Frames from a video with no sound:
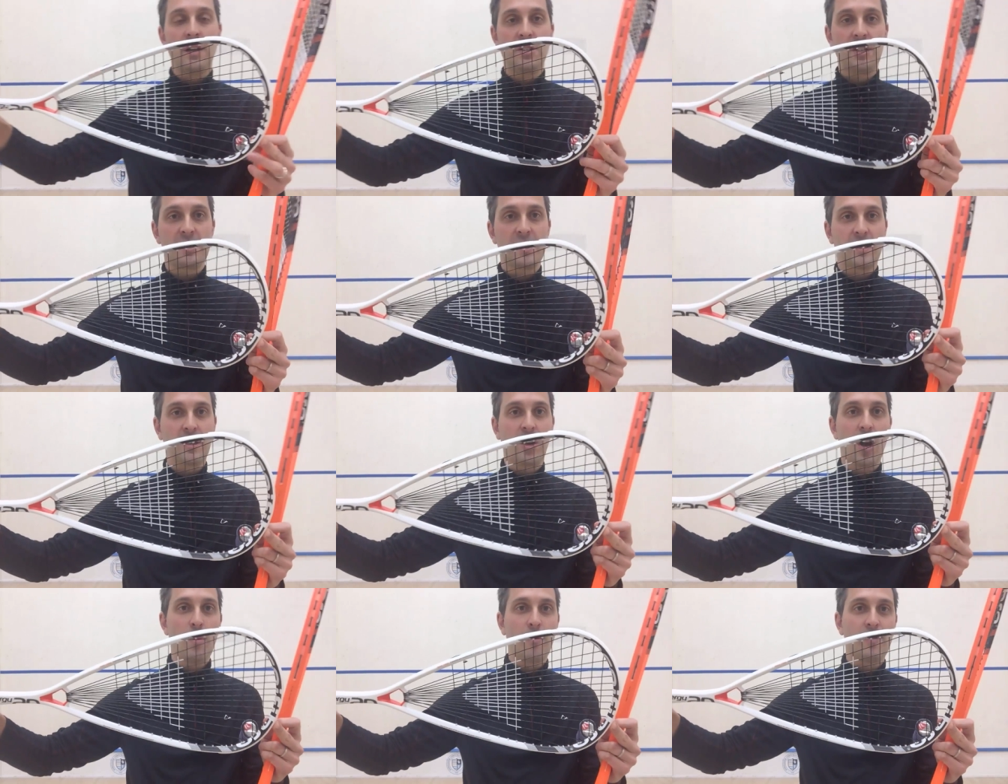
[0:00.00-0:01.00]
Just like the
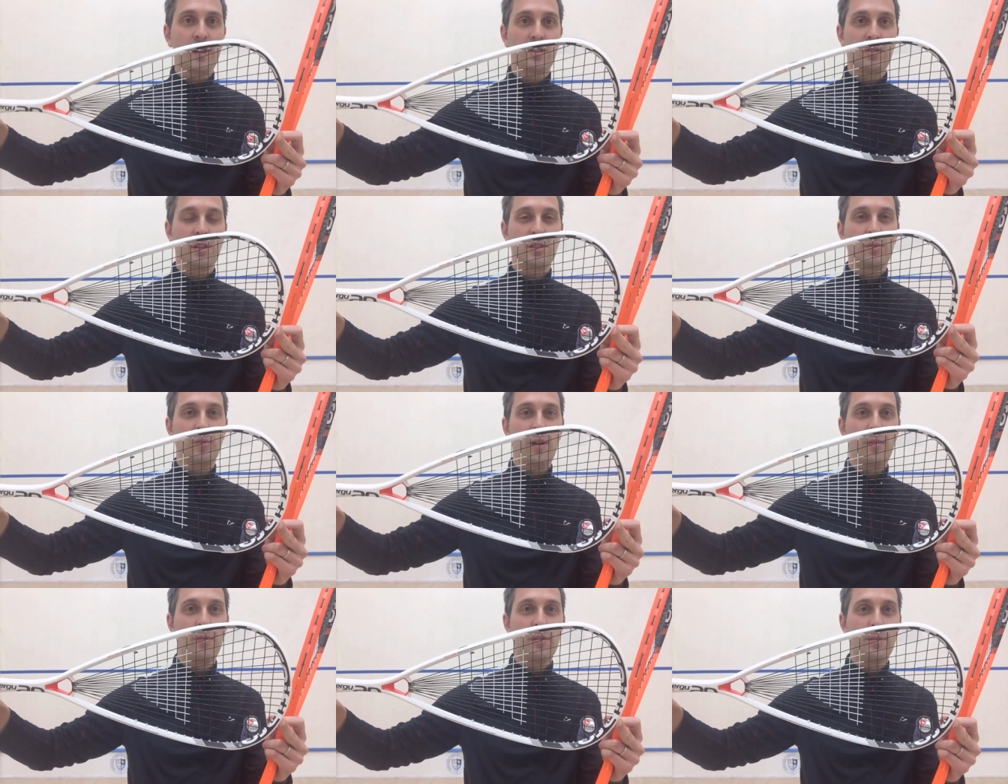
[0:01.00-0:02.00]
Carboflex range,
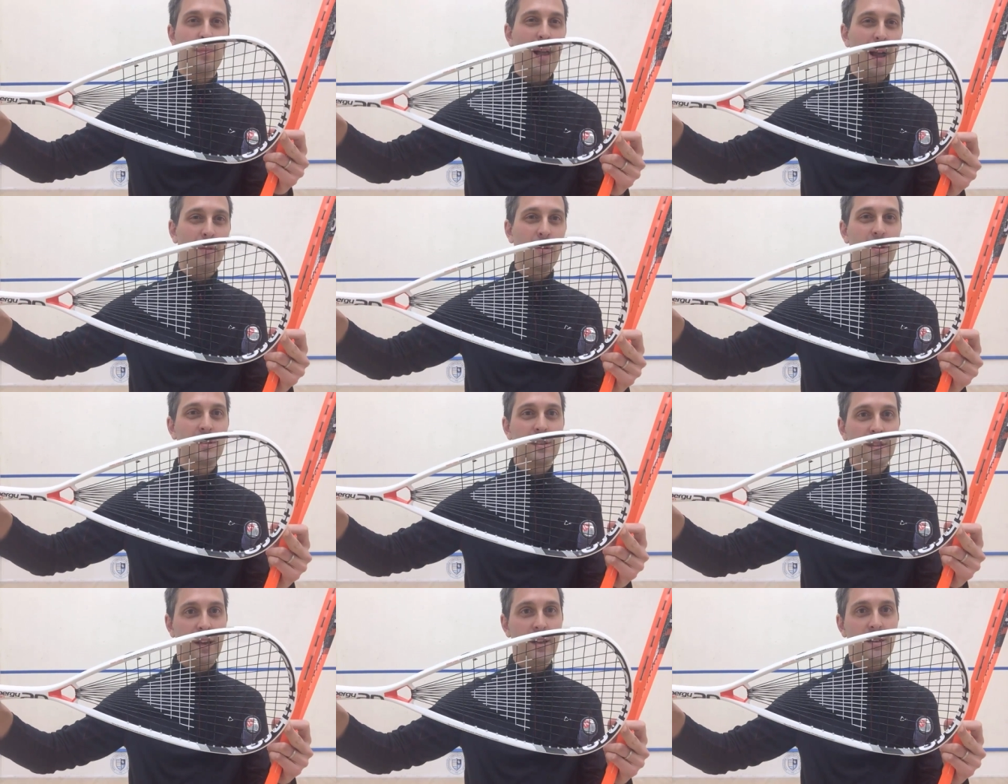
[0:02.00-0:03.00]
the black one is the
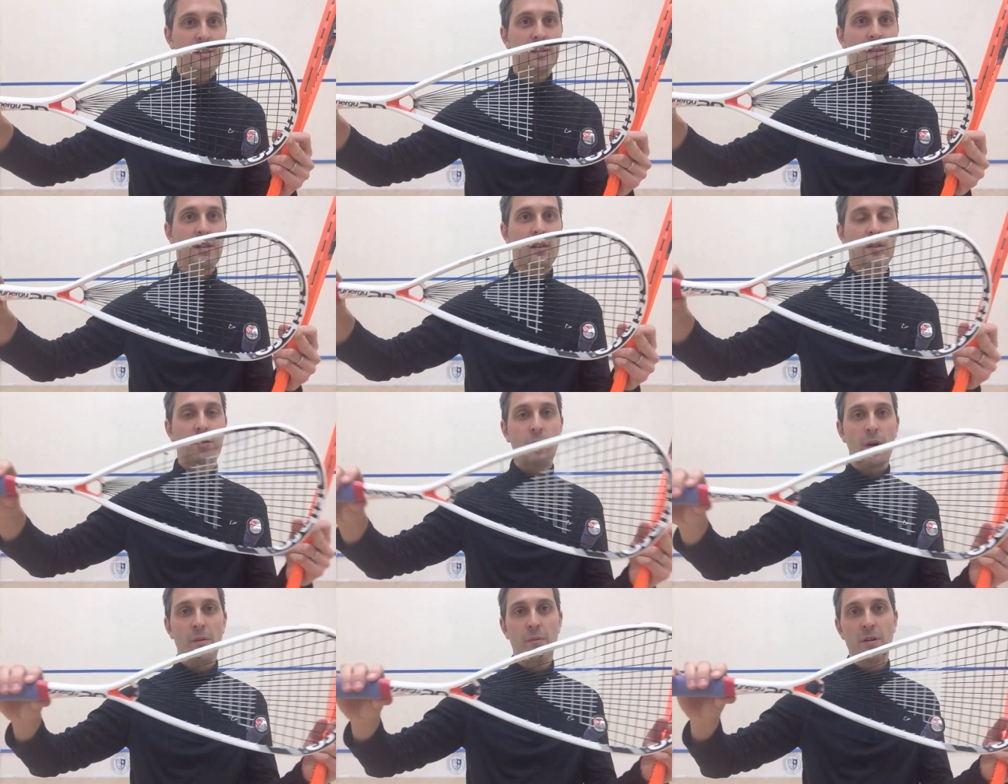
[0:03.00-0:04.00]
lightest, the
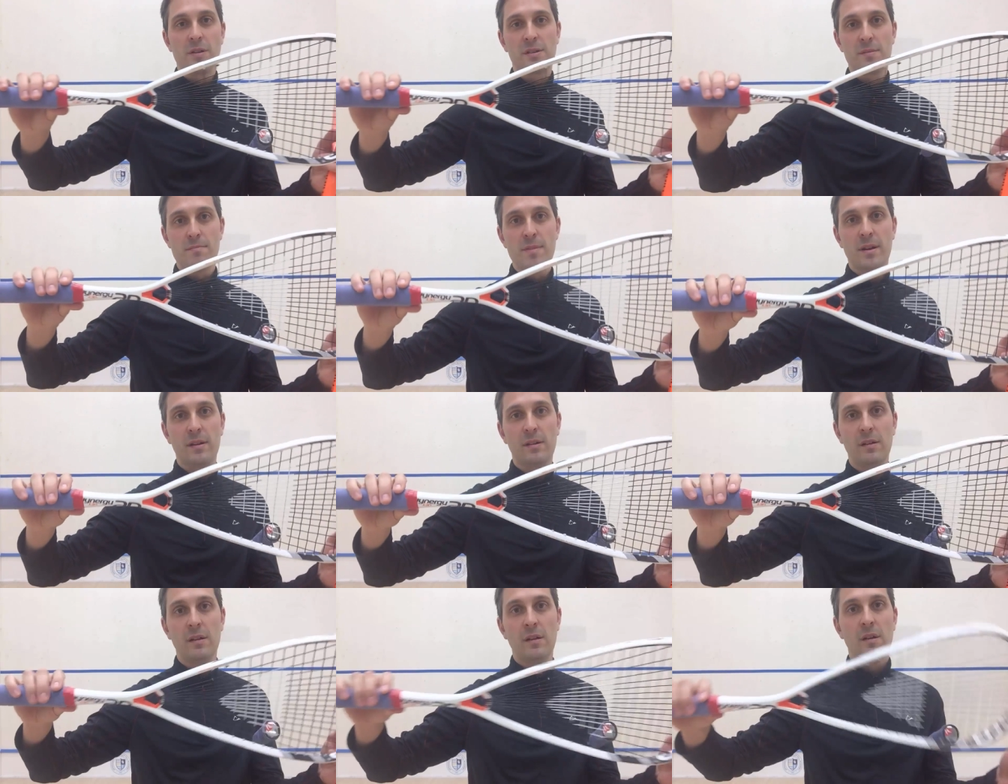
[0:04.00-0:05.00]
white one is the
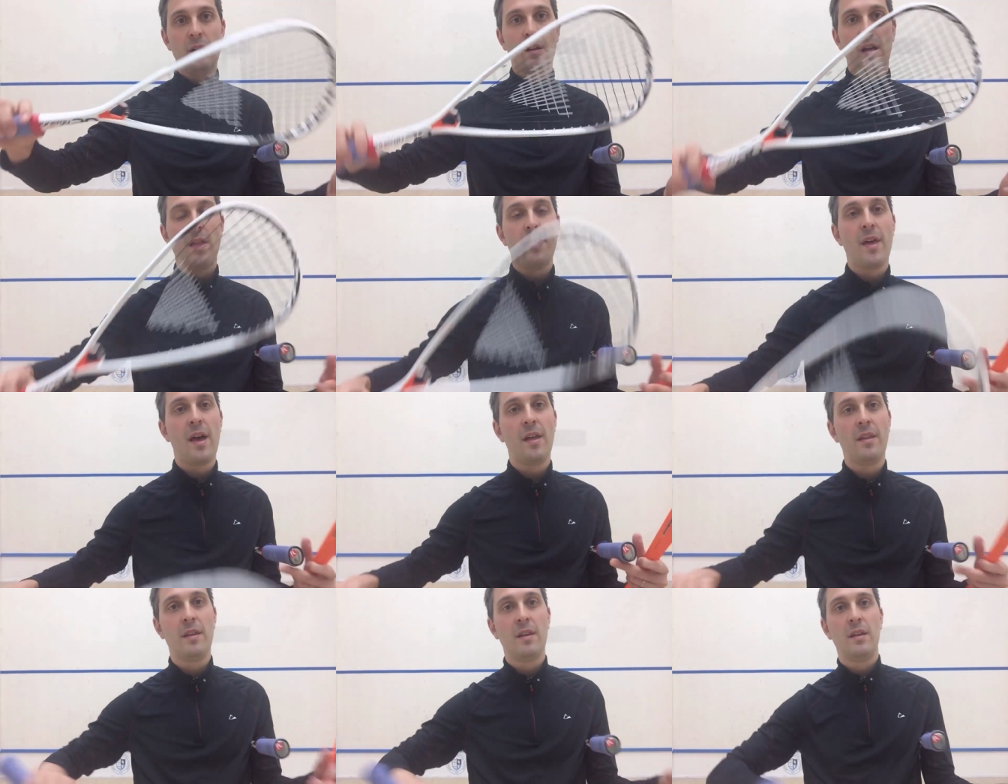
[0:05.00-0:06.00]
middle, and
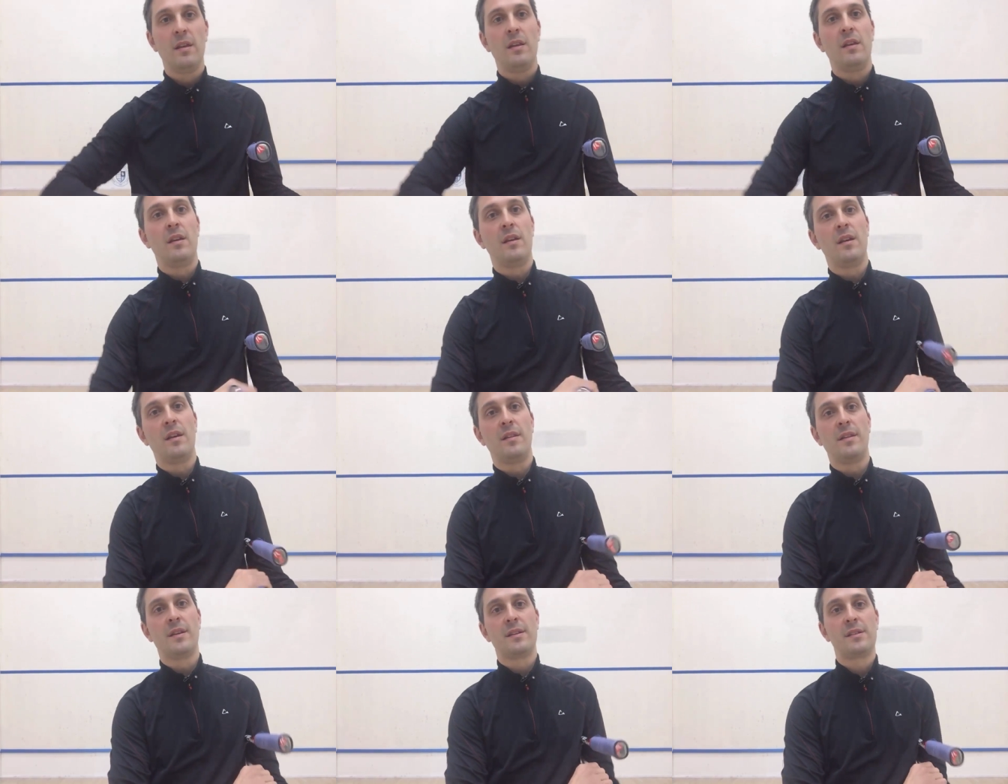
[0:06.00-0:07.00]
then
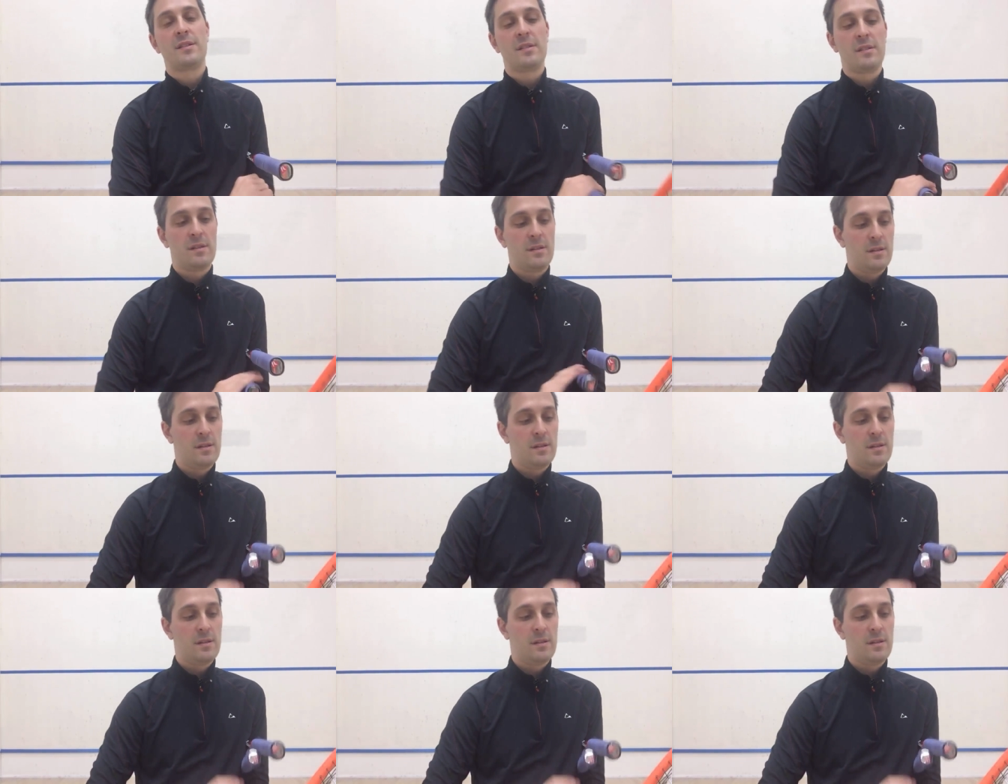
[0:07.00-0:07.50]
in these